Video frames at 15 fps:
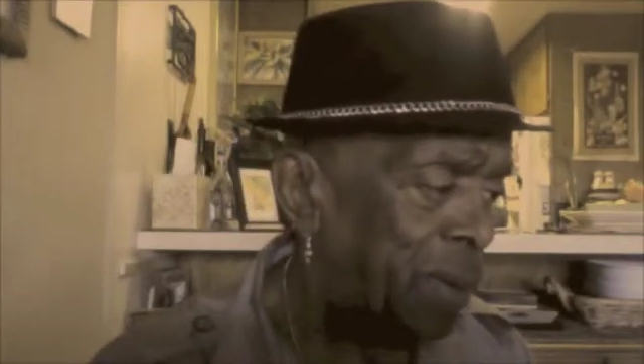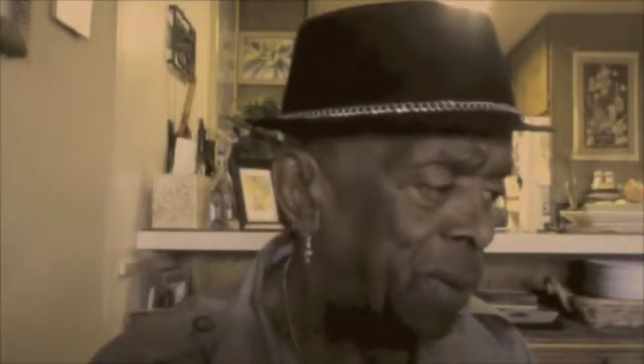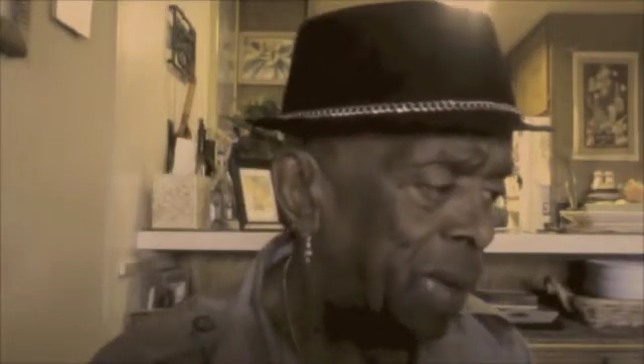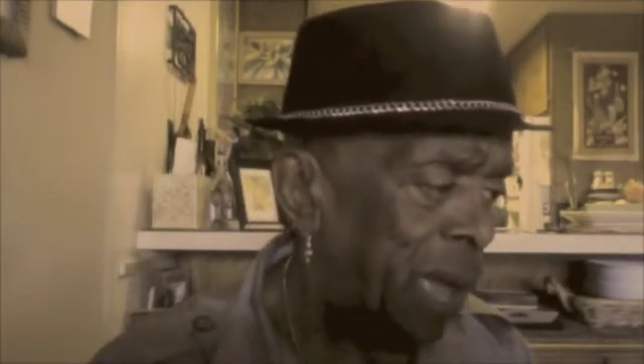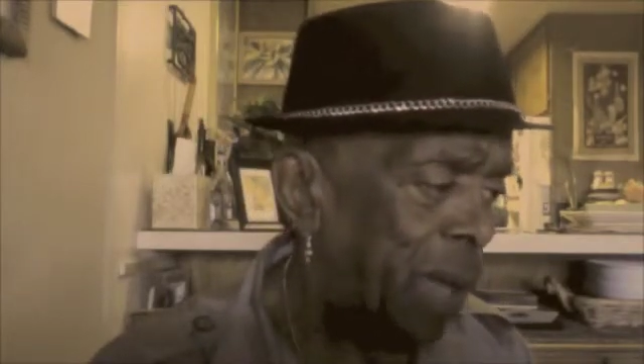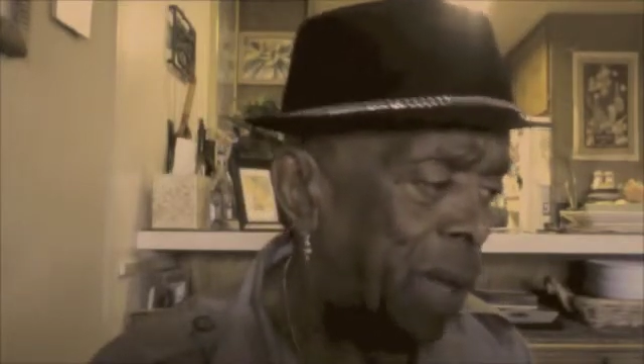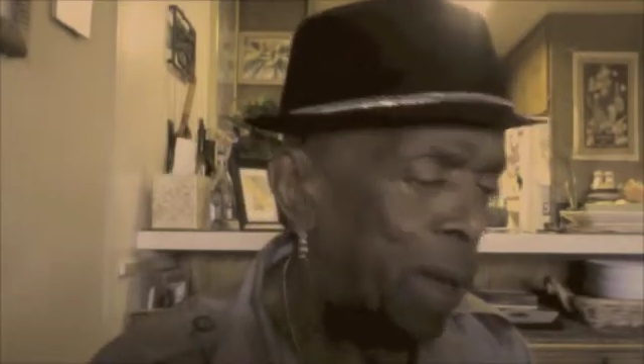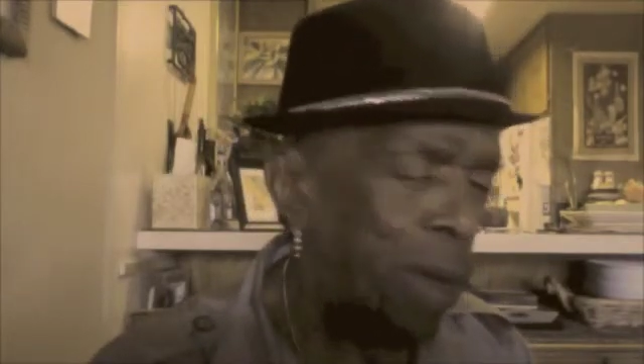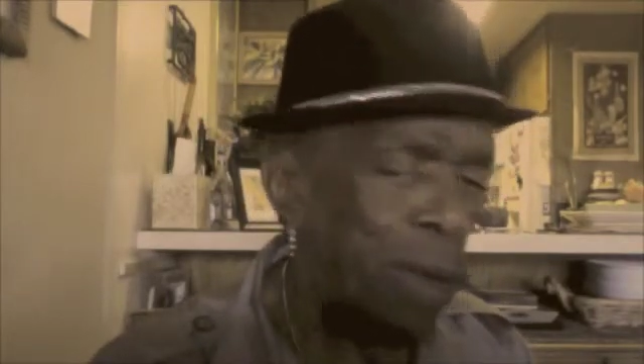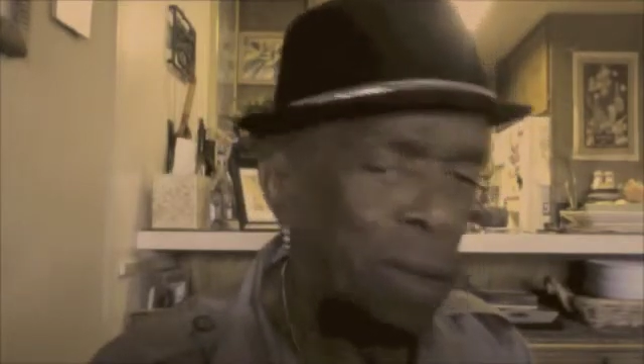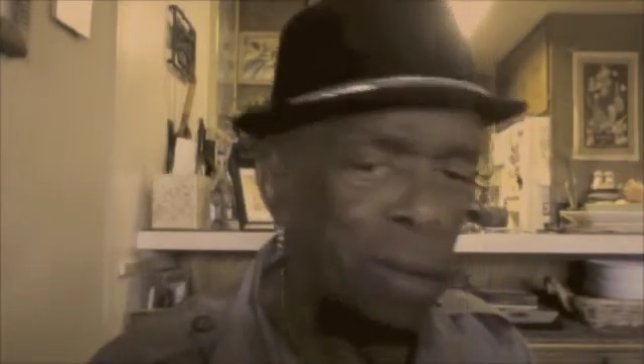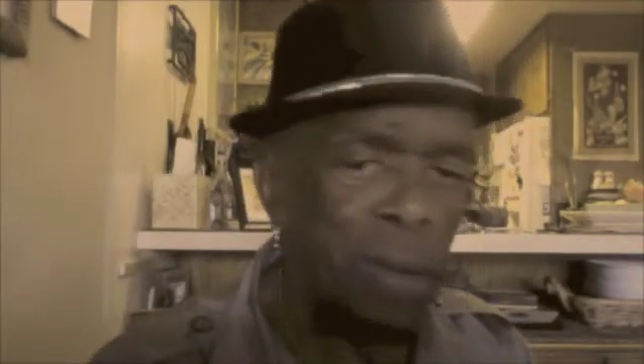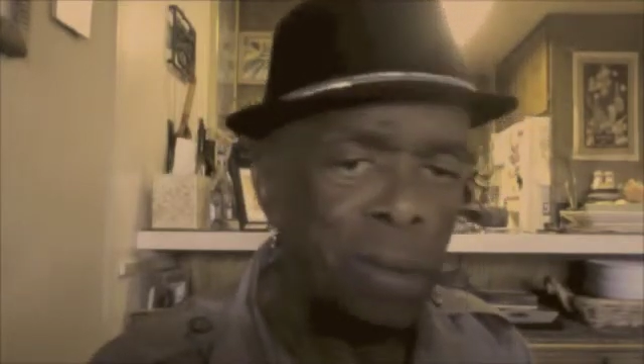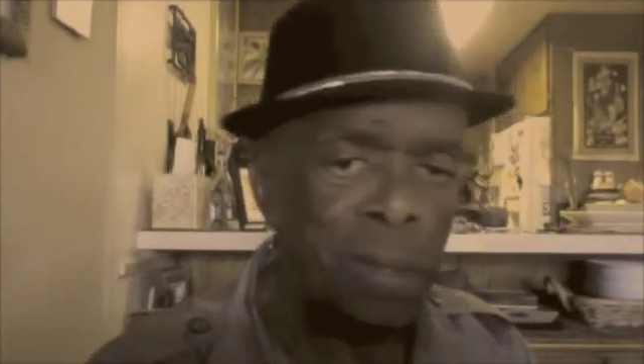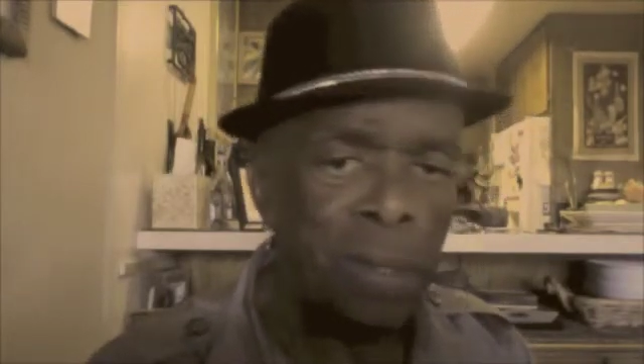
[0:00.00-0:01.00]
are
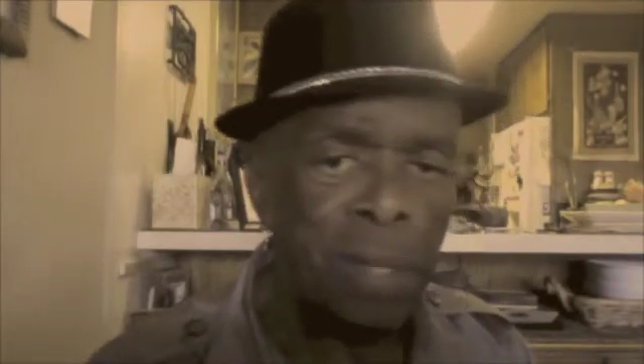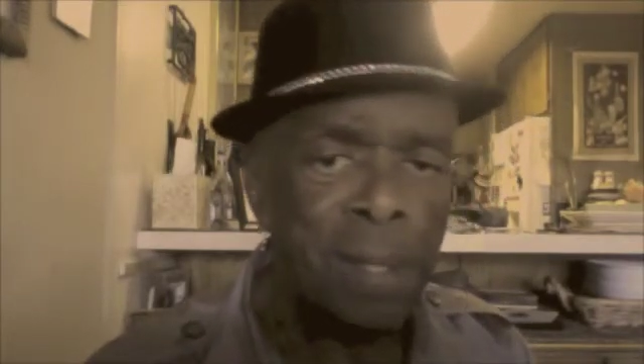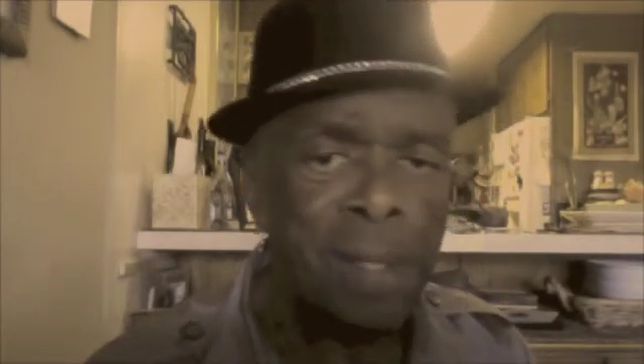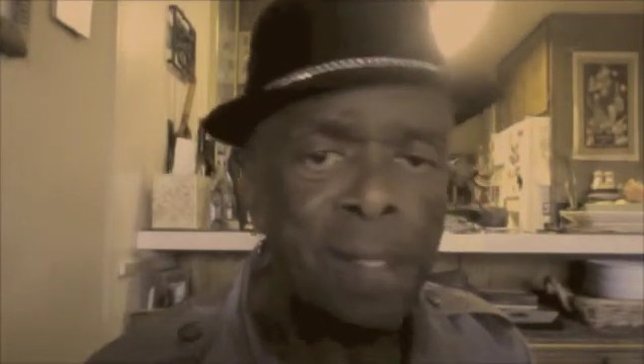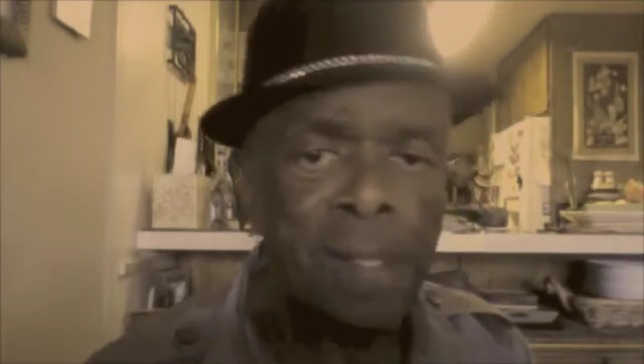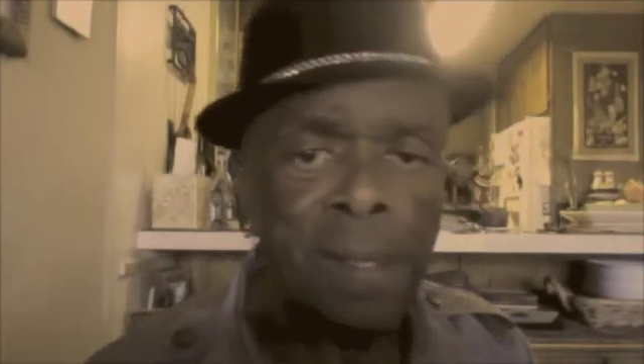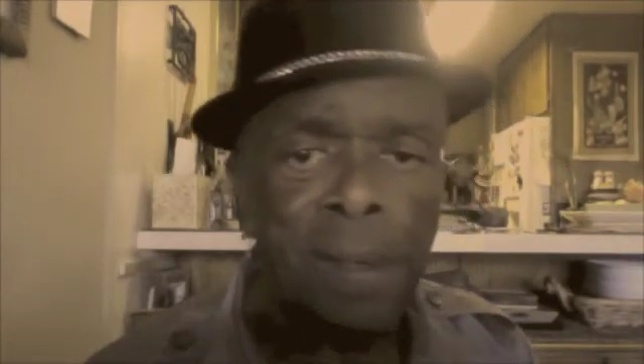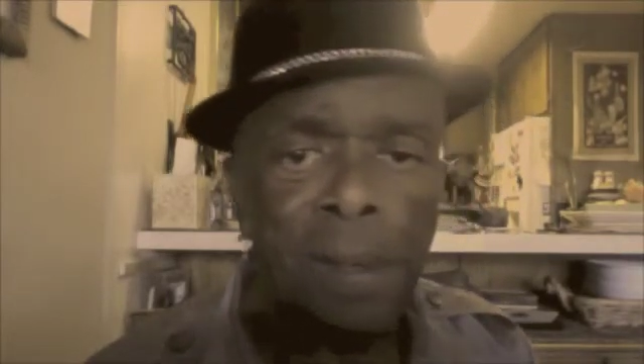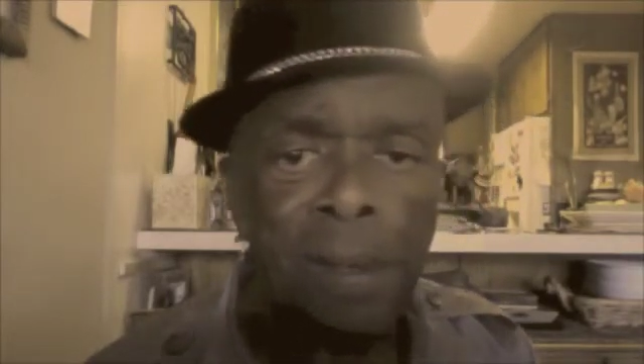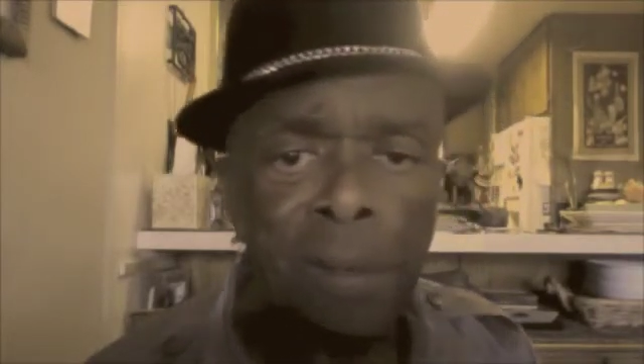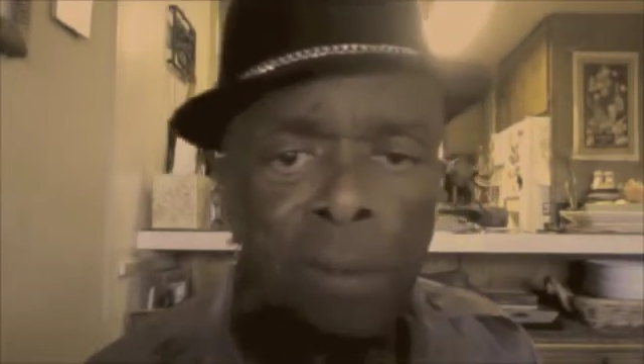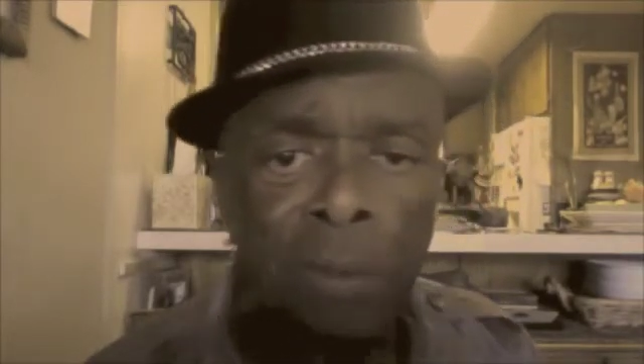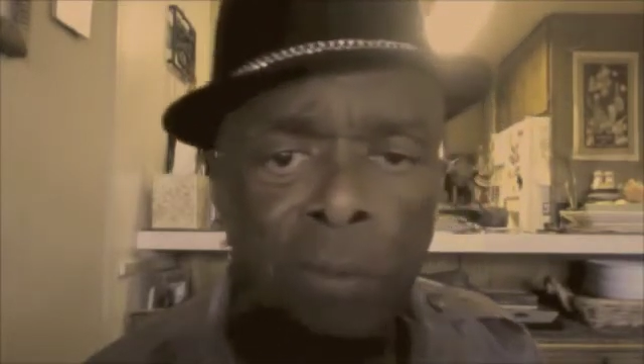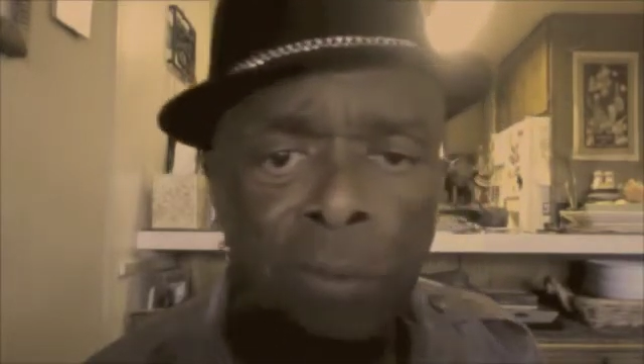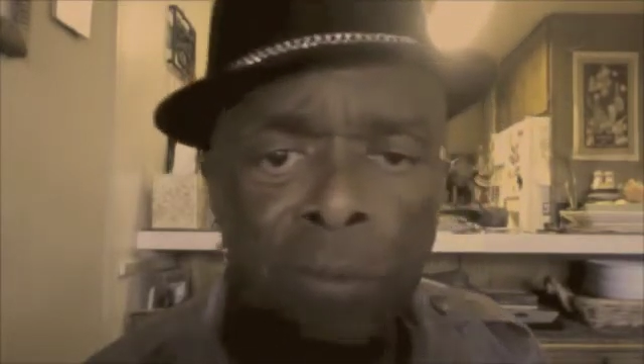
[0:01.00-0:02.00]

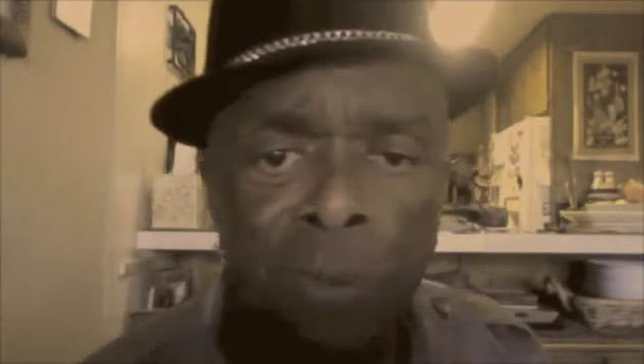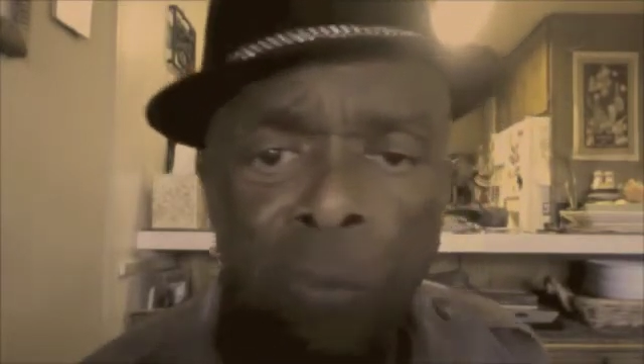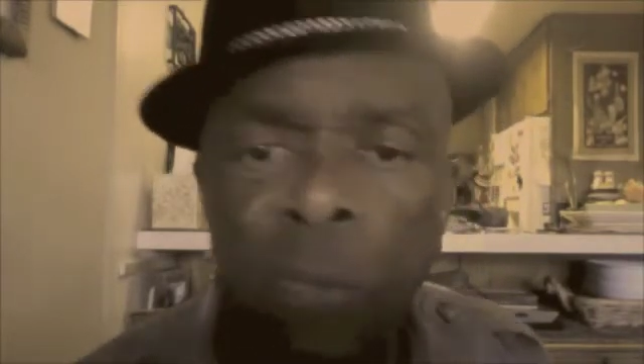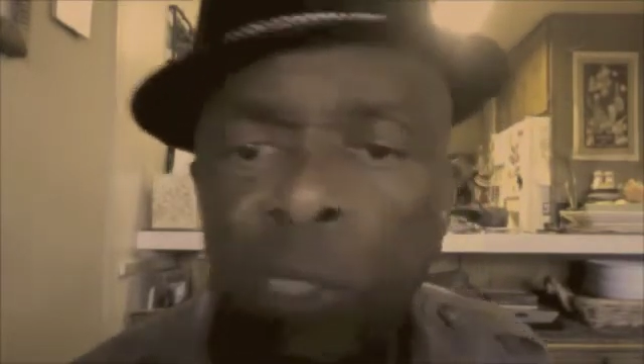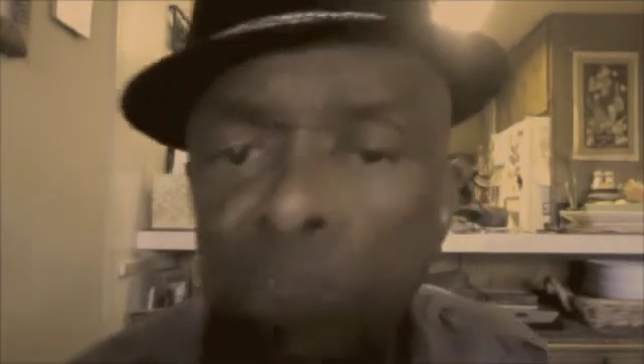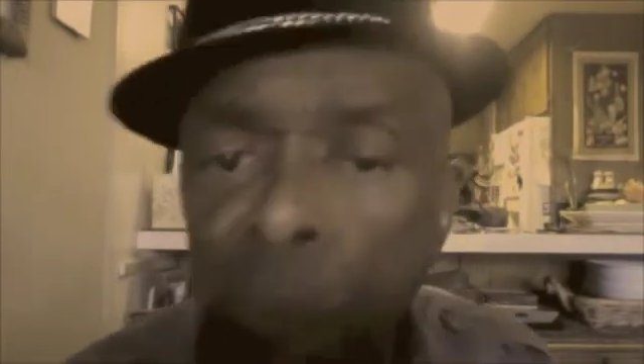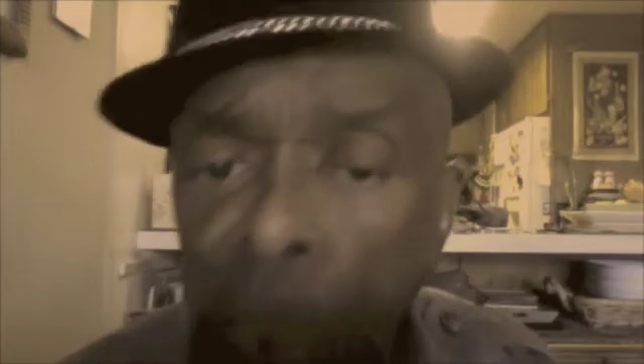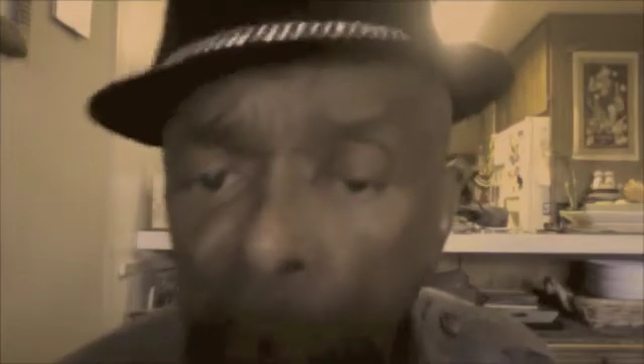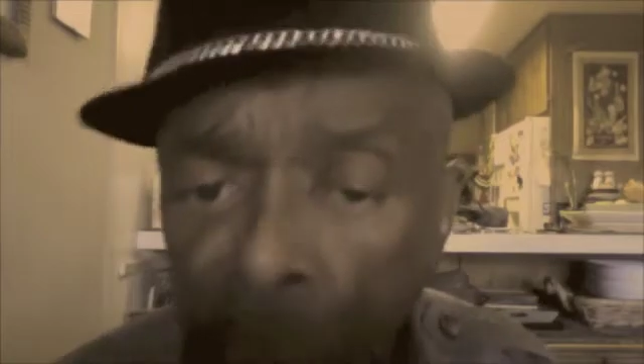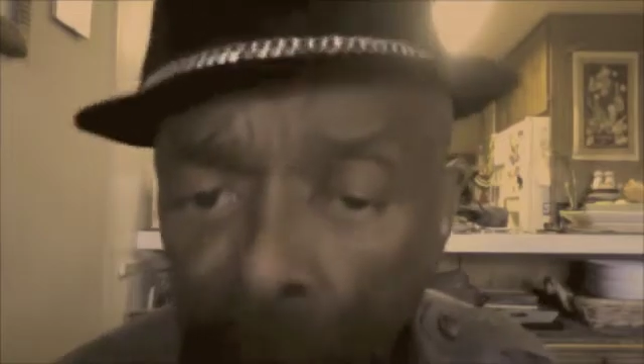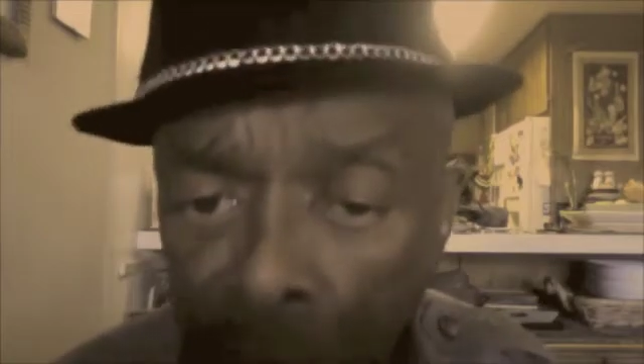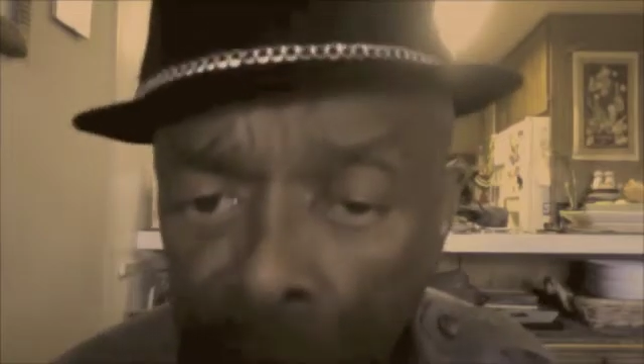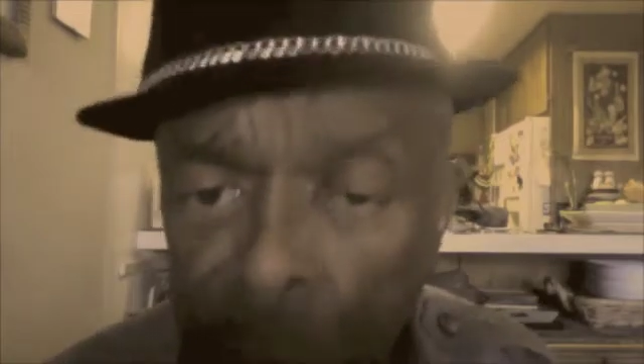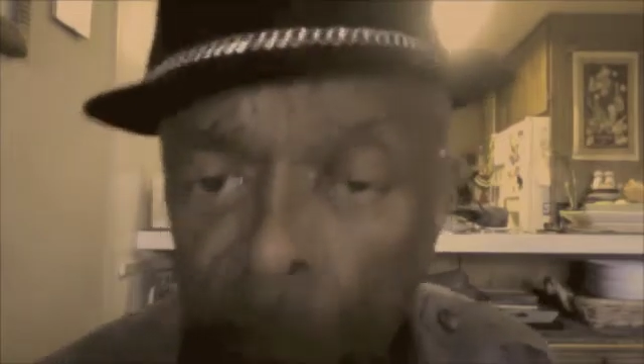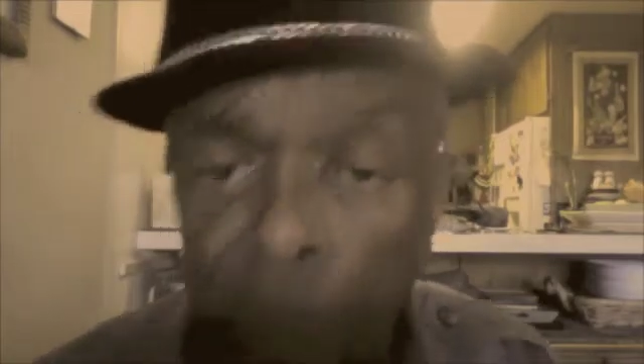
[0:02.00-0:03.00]
would you choose to